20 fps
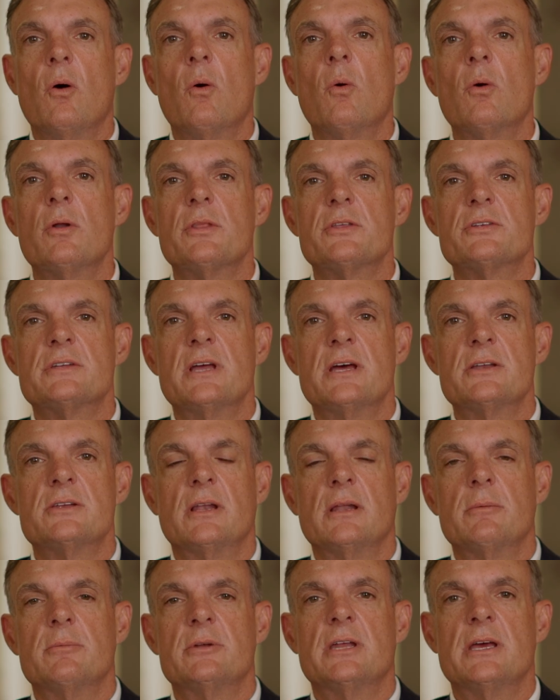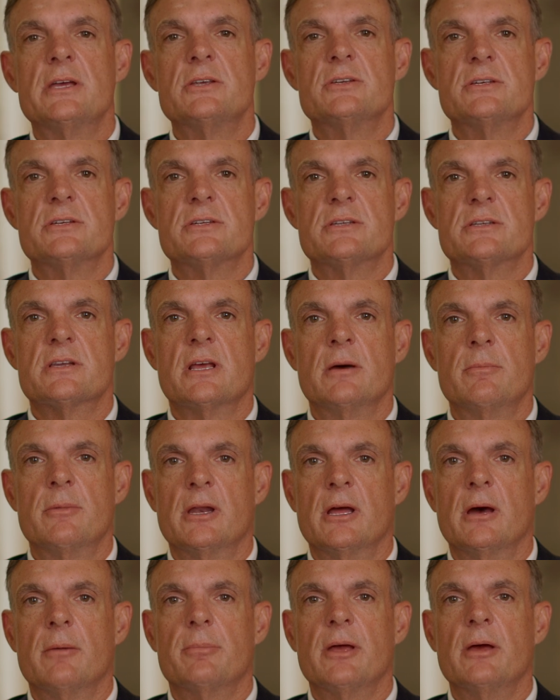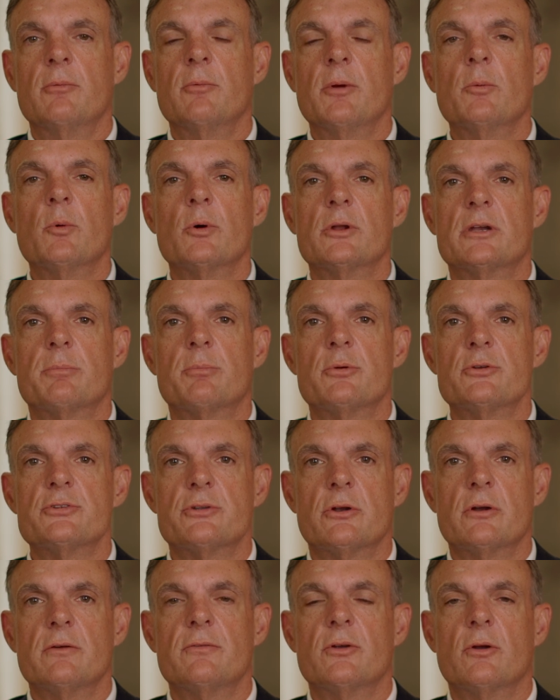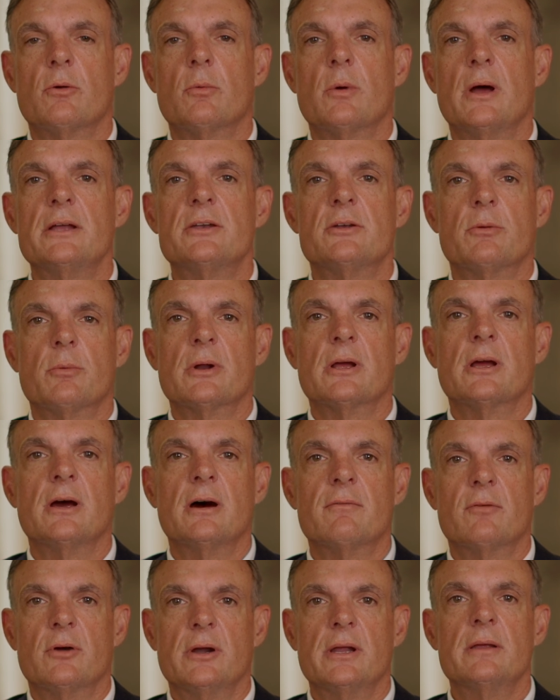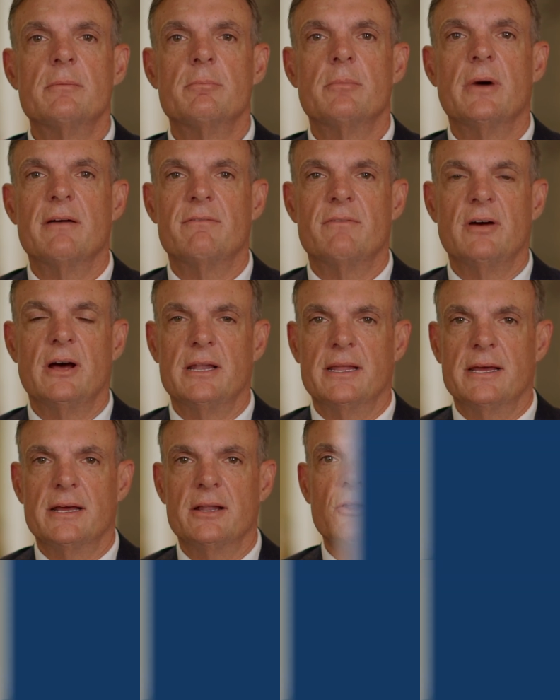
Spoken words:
or the statute of limitations is coming up and we want to preserve your right to recovery by filing a